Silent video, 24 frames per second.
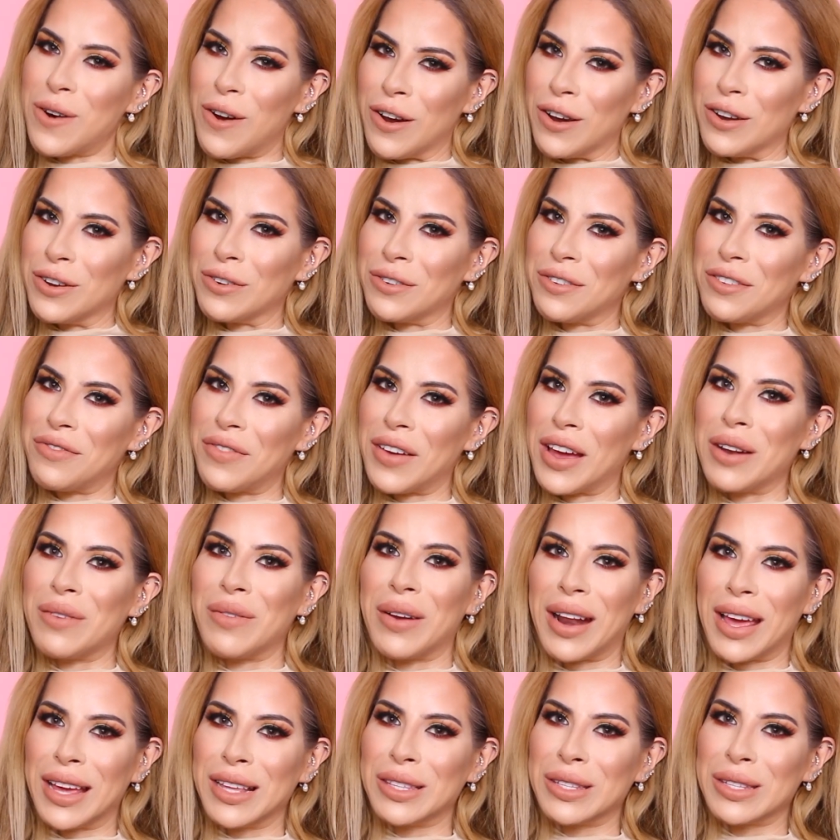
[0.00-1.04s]
are notified
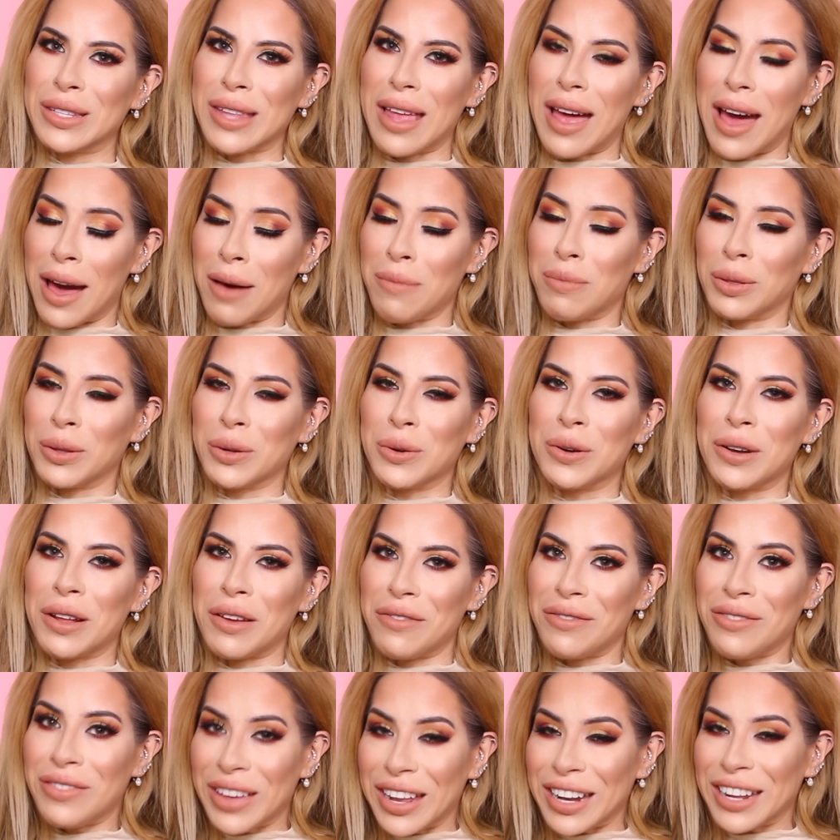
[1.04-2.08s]
when I upload
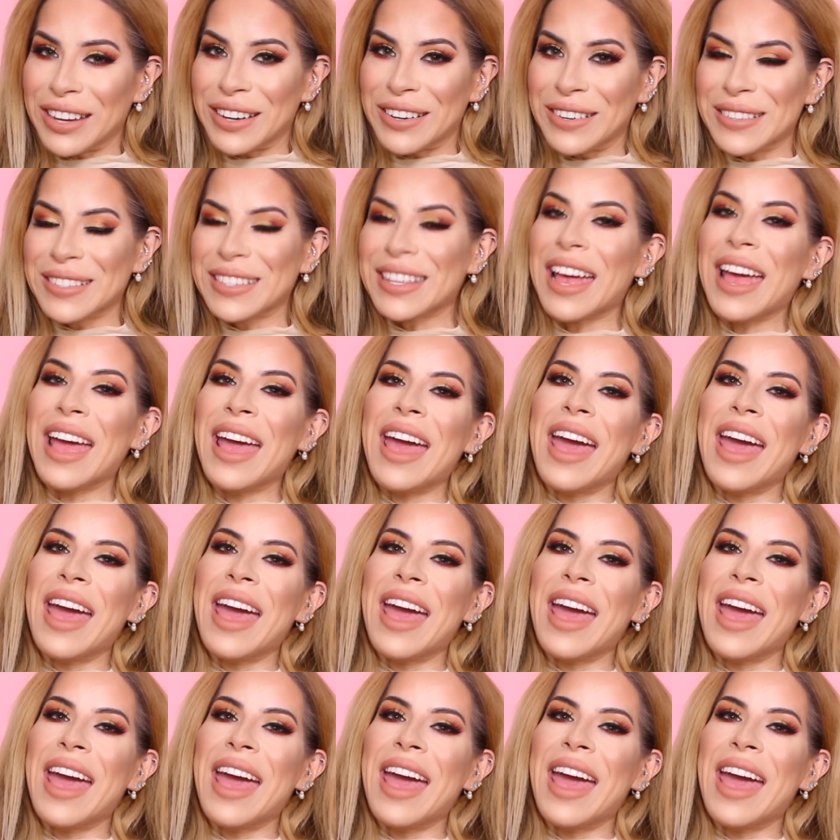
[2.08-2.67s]
videos.